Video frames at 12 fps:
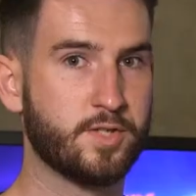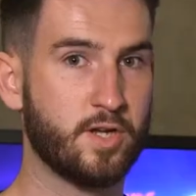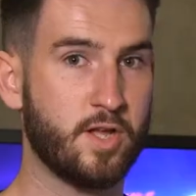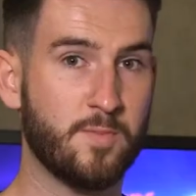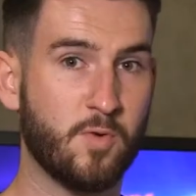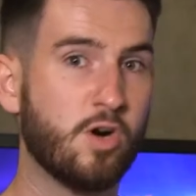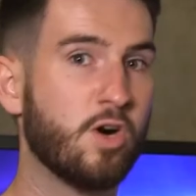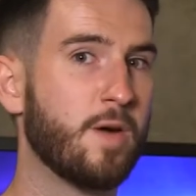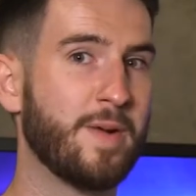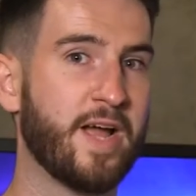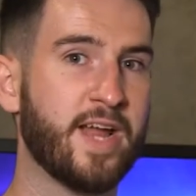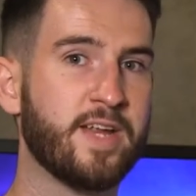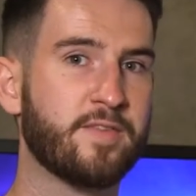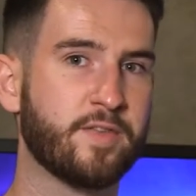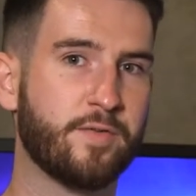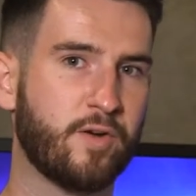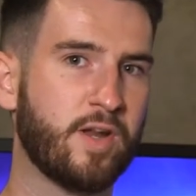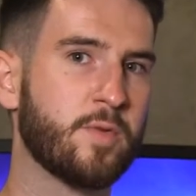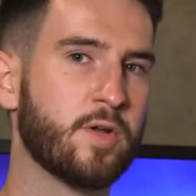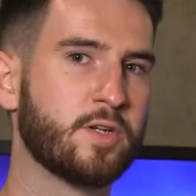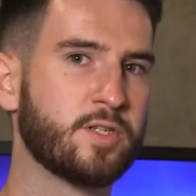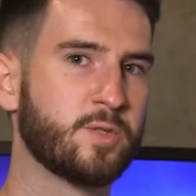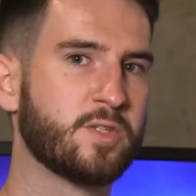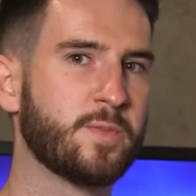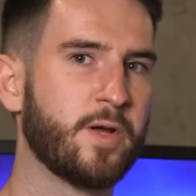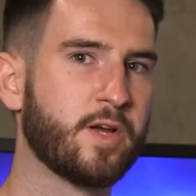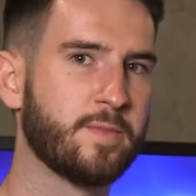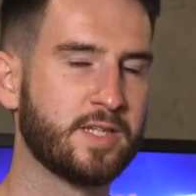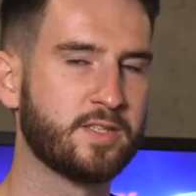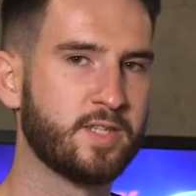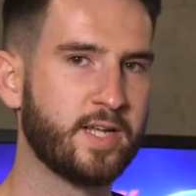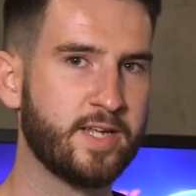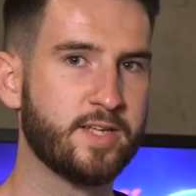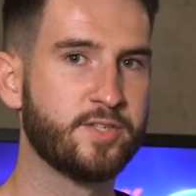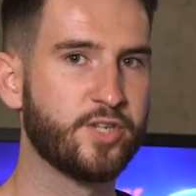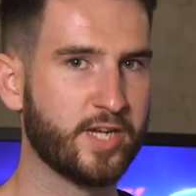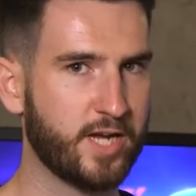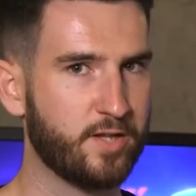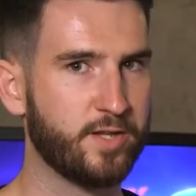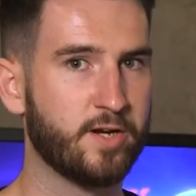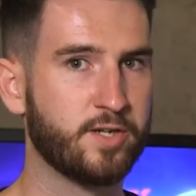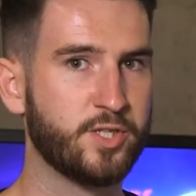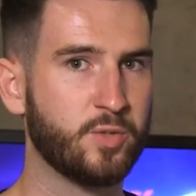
To learn more about any any of the free monitors we've spoken about today, check out the ROG